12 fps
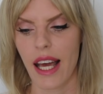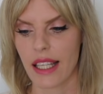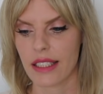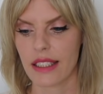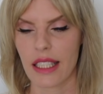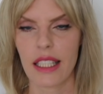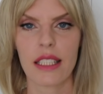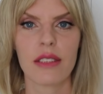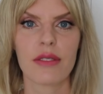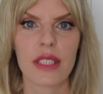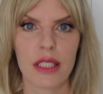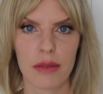and
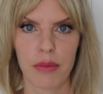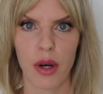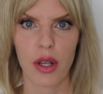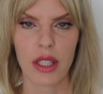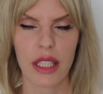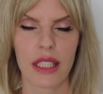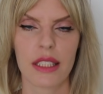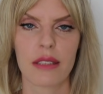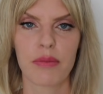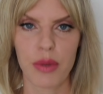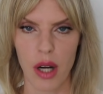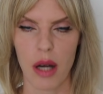in this book it's
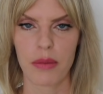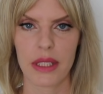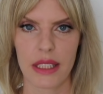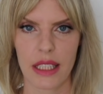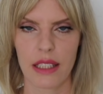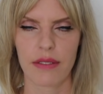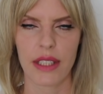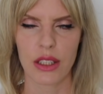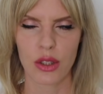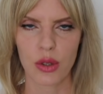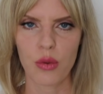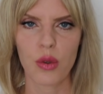promising that
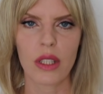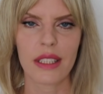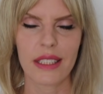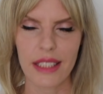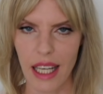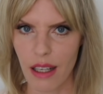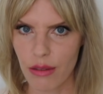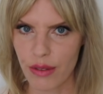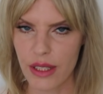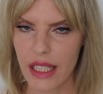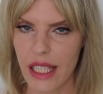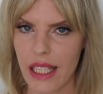you will
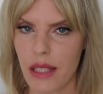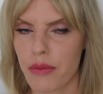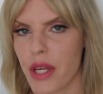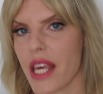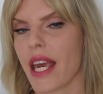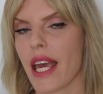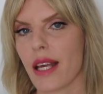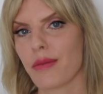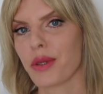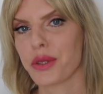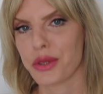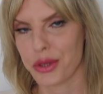definitely be
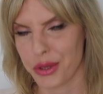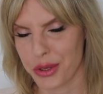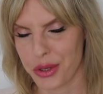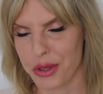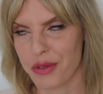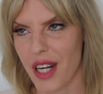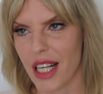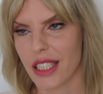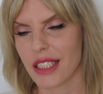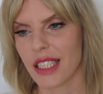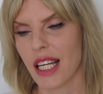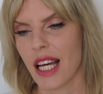able to do
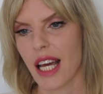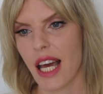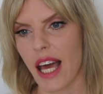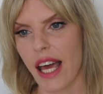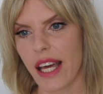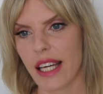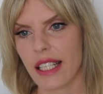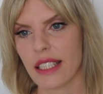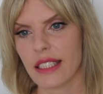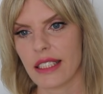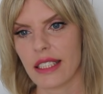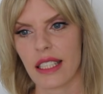that
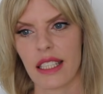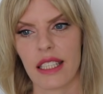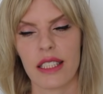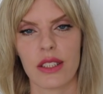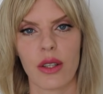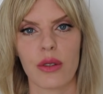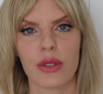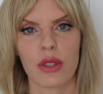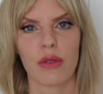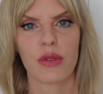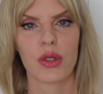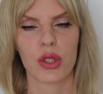and uh, it's also
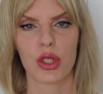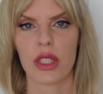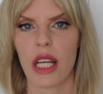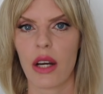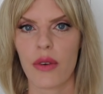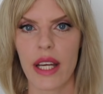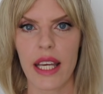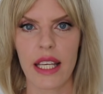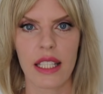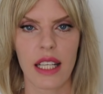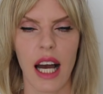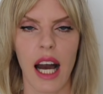of course
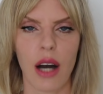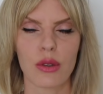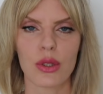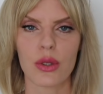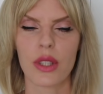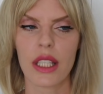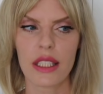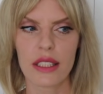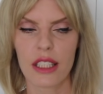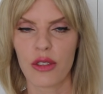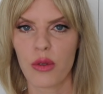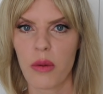sharing how to
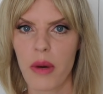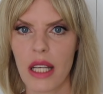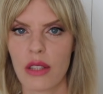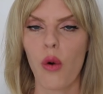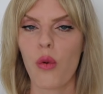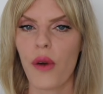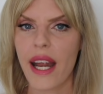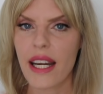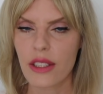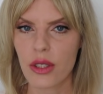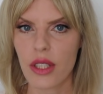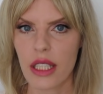kiss a woman
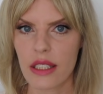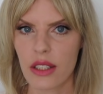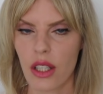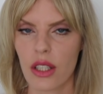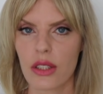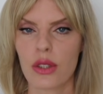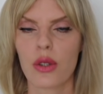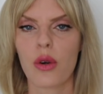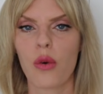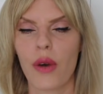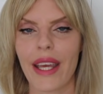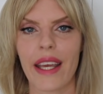where to kiss her to
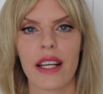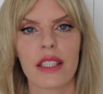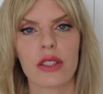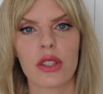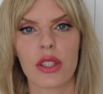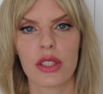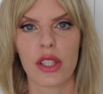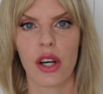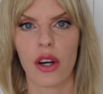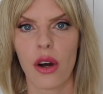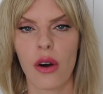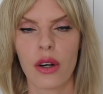quick her turn
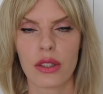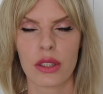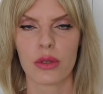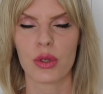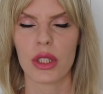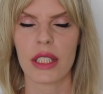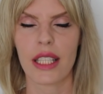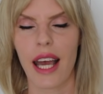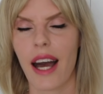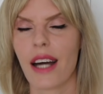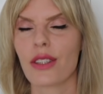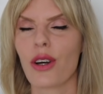her on so she
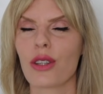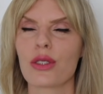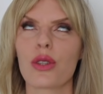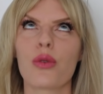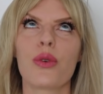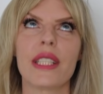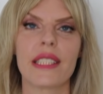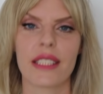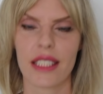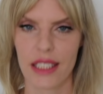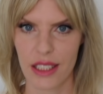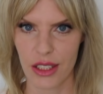cannot
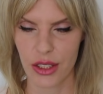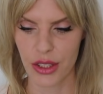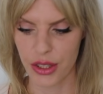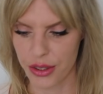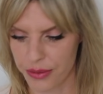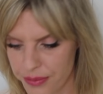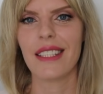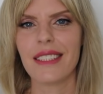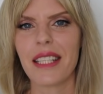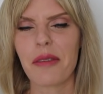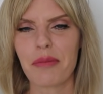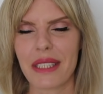resist you
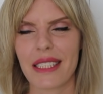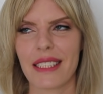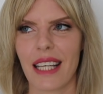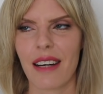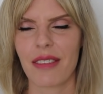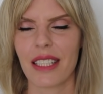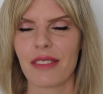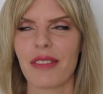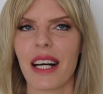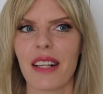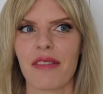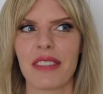number seven
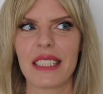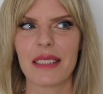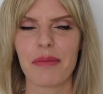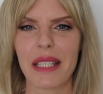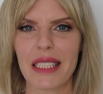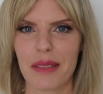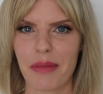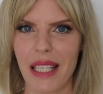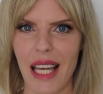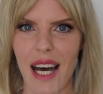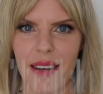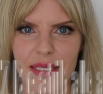well this makes me
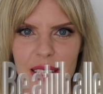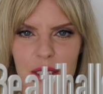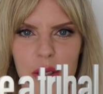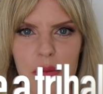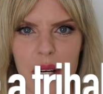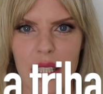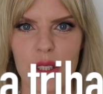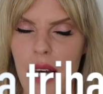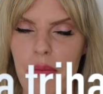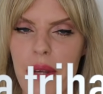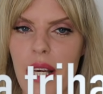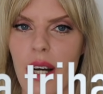laugh so much
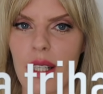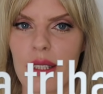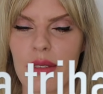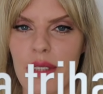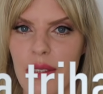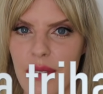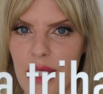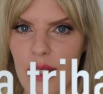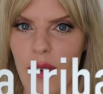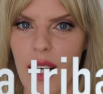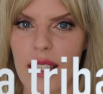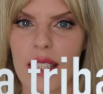because with this
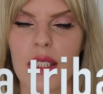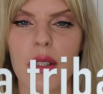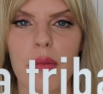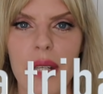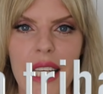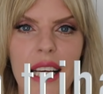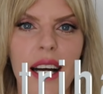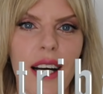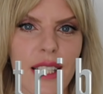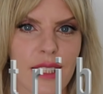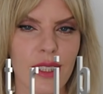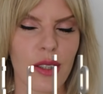one so many
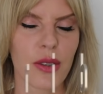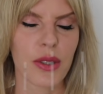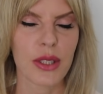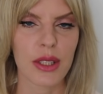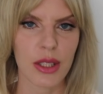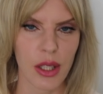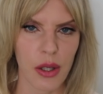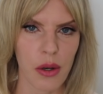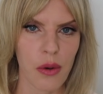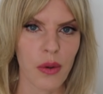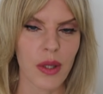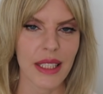guys look
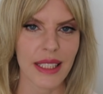so